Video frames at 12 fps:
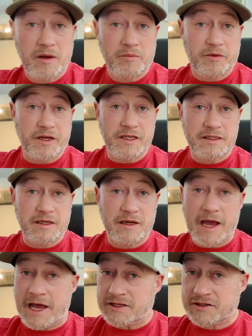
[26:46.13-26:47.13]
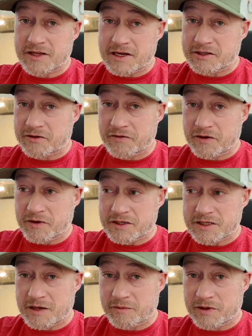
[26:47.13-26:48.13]
Please answer that trivia
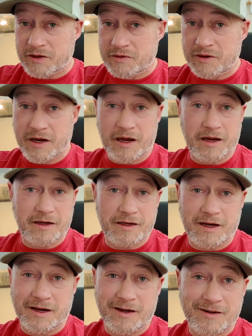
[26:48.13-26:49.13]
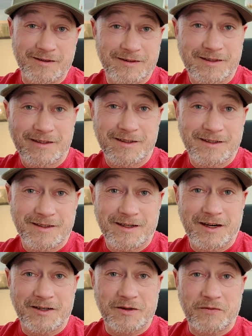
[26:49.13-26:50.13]
question down below. And
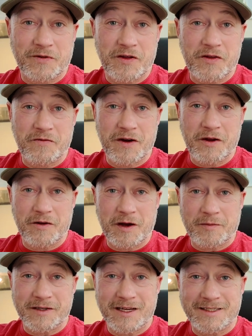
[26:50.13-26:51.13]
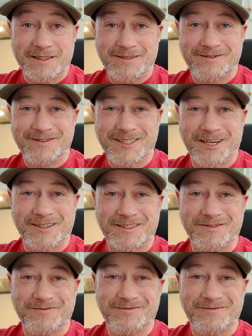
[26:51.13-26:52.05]
here's hoping for another video in a couple days. Cheers.